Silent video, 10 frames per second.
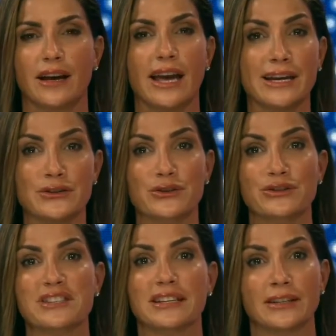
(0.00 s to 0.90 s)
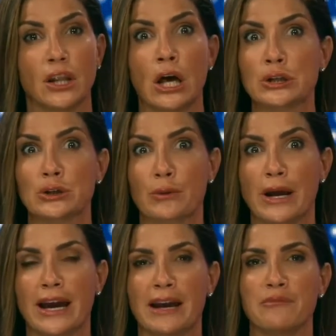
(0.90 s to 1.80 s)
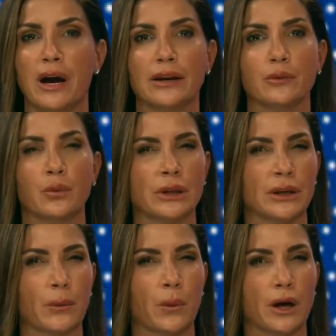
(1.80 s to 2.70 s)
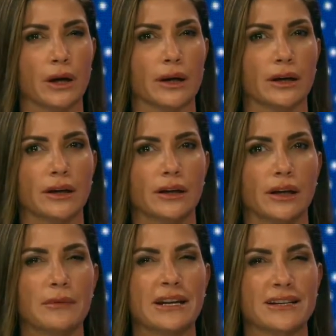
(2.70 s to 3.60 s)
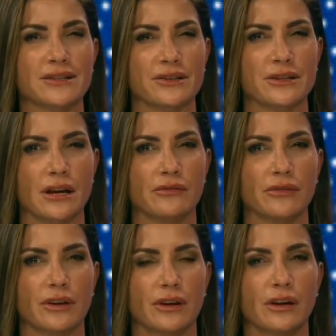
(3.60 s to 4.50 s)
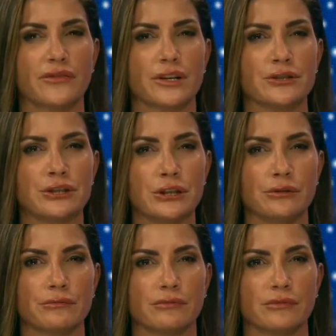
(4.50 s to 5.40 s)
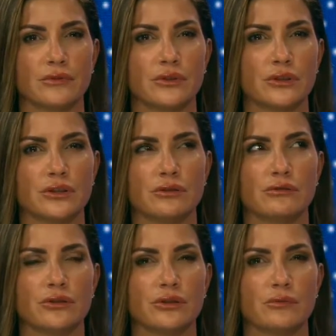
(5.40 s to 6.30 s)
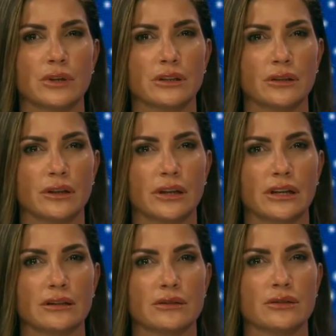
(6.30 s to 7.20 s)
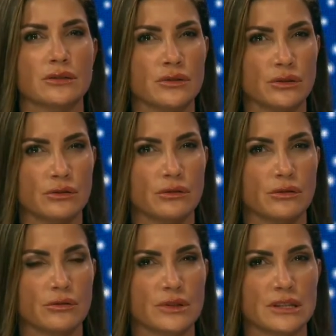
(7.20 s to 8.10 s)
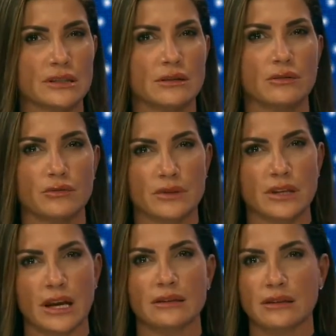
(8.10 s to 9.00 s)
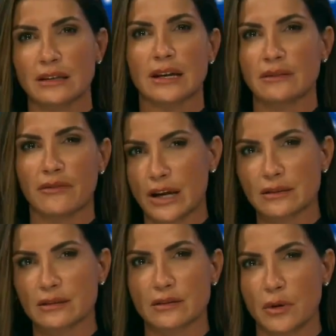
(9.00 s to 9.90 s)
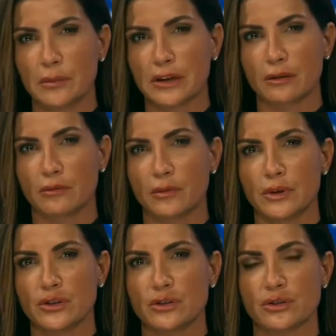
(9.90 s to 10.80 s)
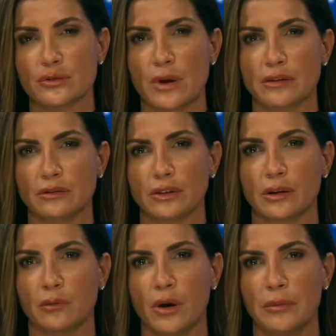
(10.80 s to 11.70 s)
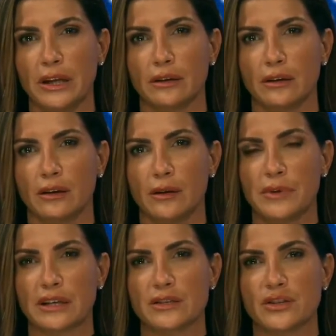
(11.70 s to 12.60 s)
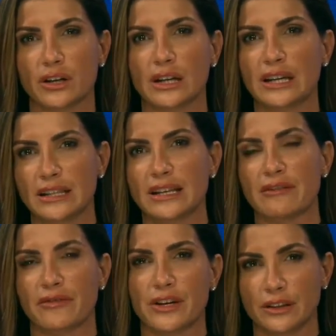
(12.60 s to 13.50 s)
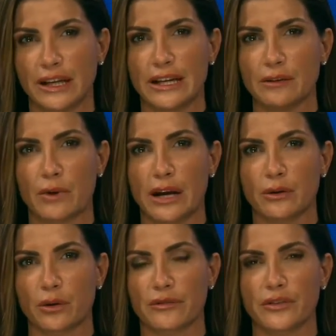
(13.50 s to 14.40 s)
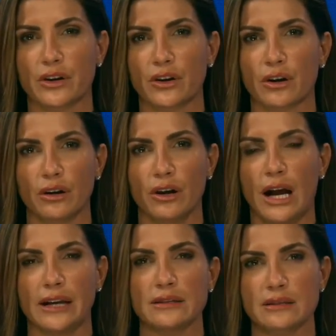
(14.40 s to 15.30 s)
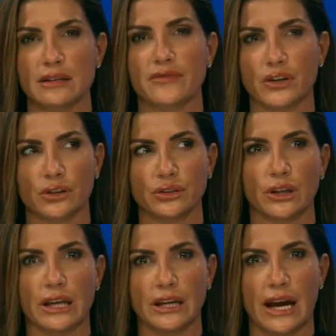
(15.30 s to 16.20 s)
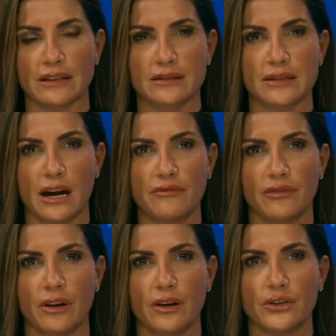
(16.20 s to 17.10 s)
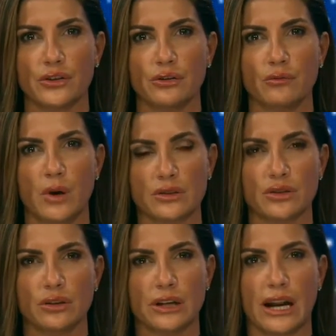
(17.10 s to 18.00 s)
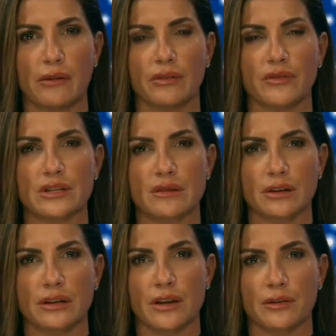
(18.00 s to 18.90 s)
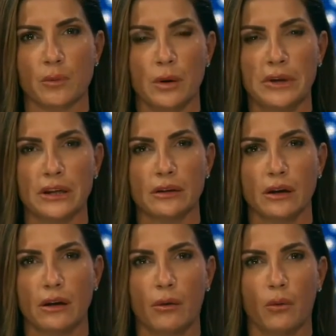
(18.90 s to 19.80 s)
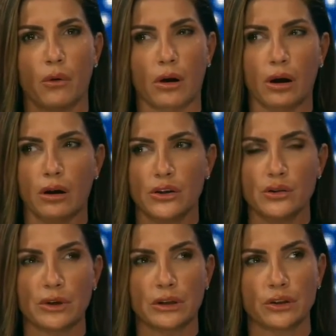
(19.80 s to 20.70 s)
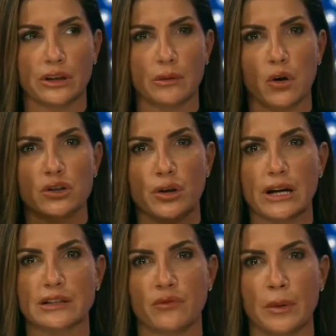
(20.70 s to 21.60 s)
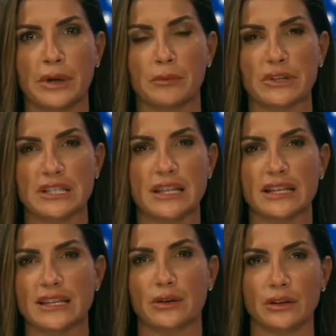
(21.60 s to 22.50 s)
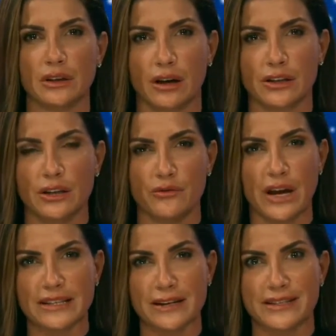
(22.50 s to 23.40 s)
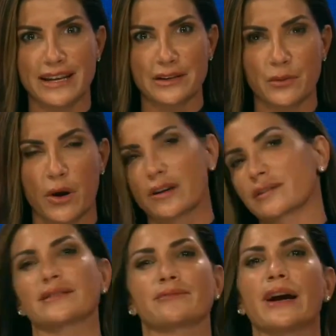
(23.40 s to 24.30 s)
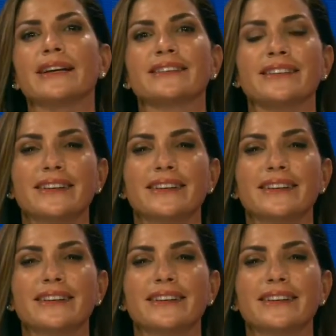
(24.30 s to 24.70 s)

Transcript: angels in lingerie. But will it work? I mean, ask yourself if you're a dude, do you want to look at a dude who, who says identifies as a woman, or would you just rather look at a woman? Because you're going to get that for your lady, right? Or if you're a girl, honestly, if you're looking at stuff, you want to look at how it fits on another woman, or you want to look at a more attractive woman and pretend that's how it'll look on you. That's how sales works, right?